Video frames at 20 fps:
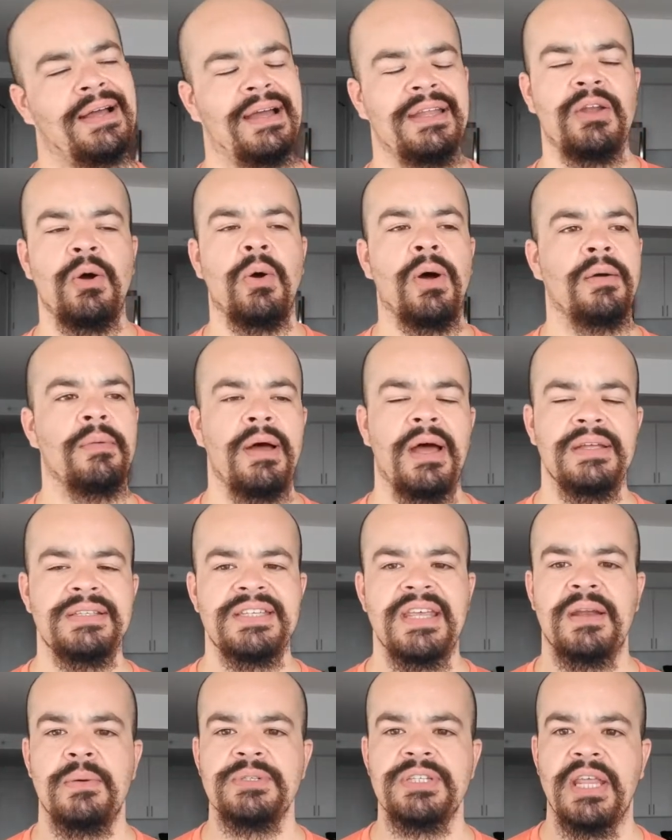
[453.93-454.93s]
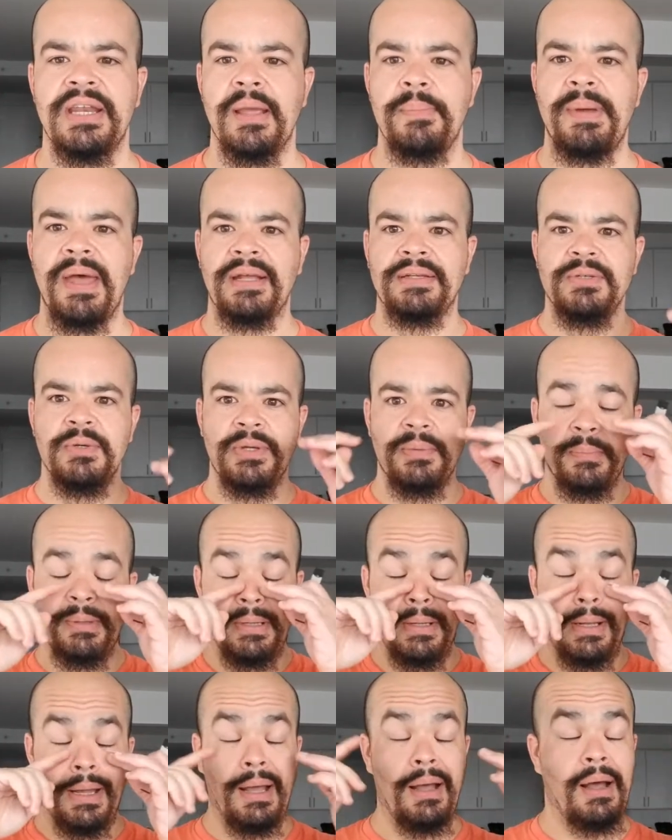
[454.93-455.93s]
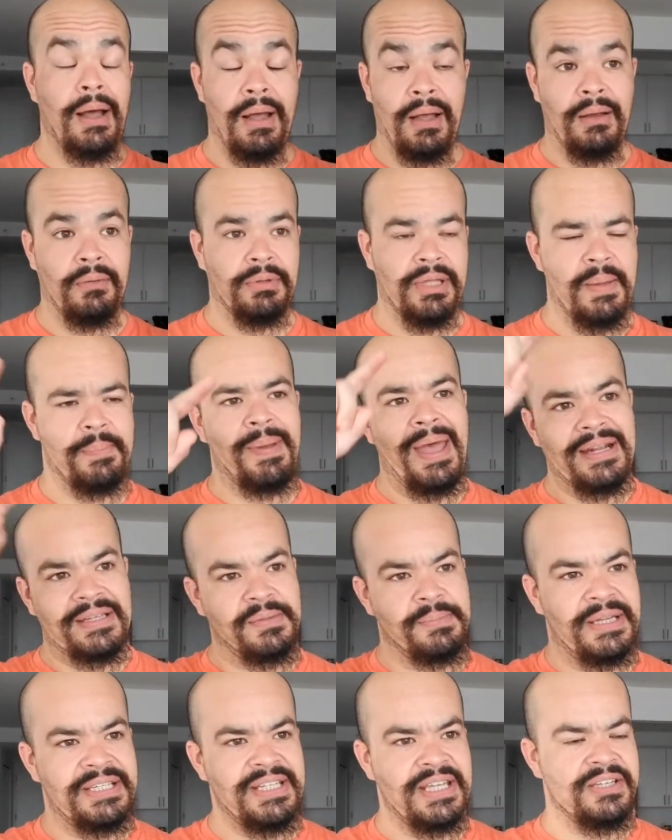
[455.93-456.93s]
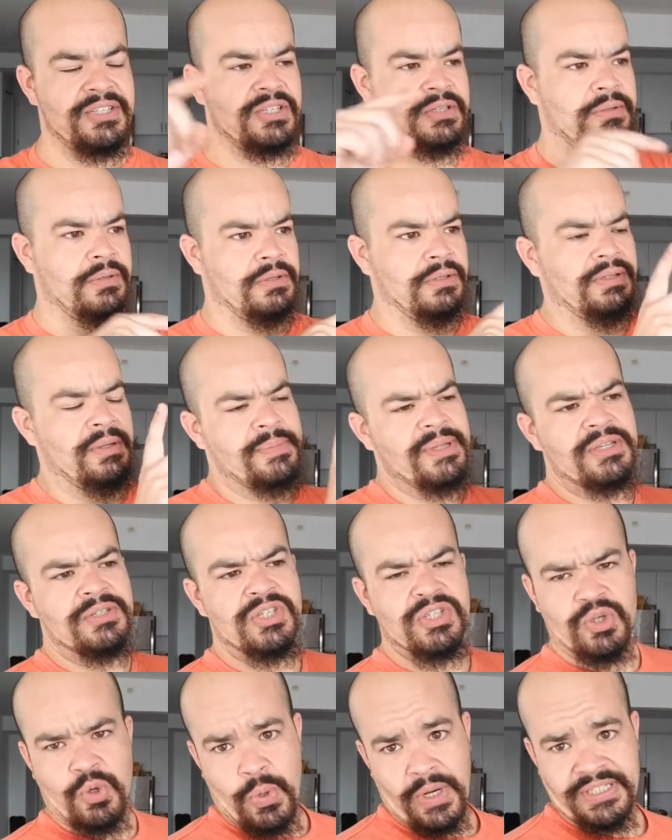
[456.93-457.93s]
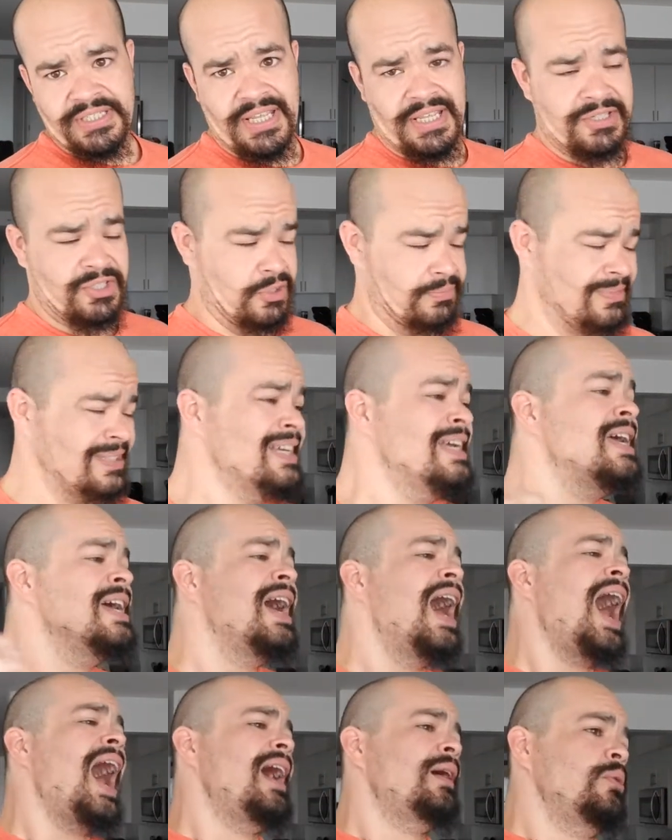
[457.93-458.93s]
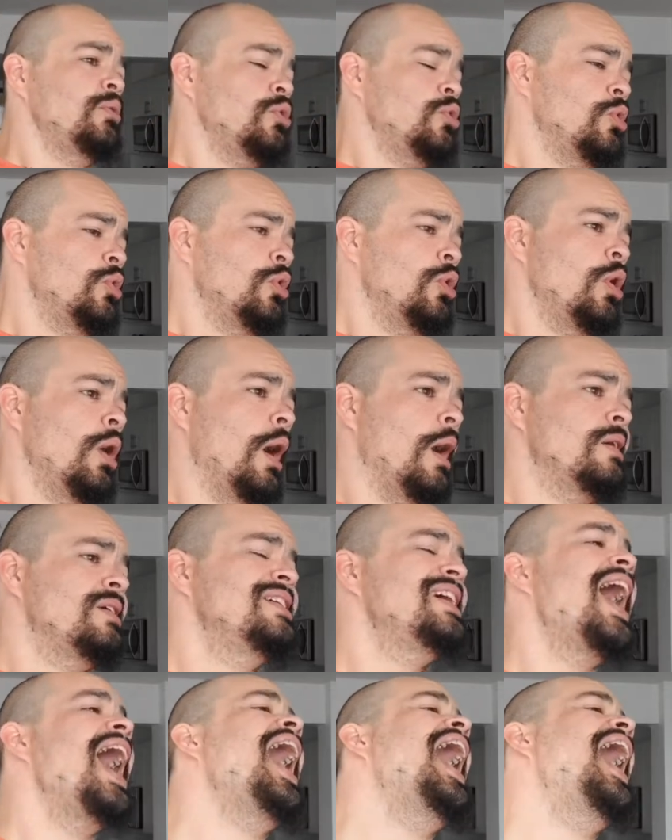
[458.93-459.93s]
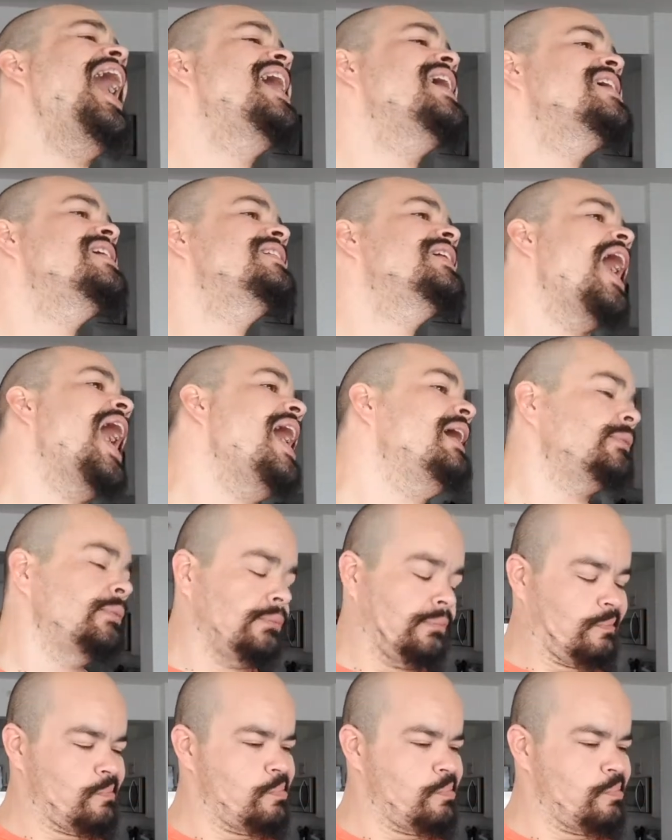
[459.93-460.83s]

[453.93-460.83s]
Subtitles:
I know I said I was going to get back to it, but I'll get back to my tangent. Let me just quick tangent. Yeah.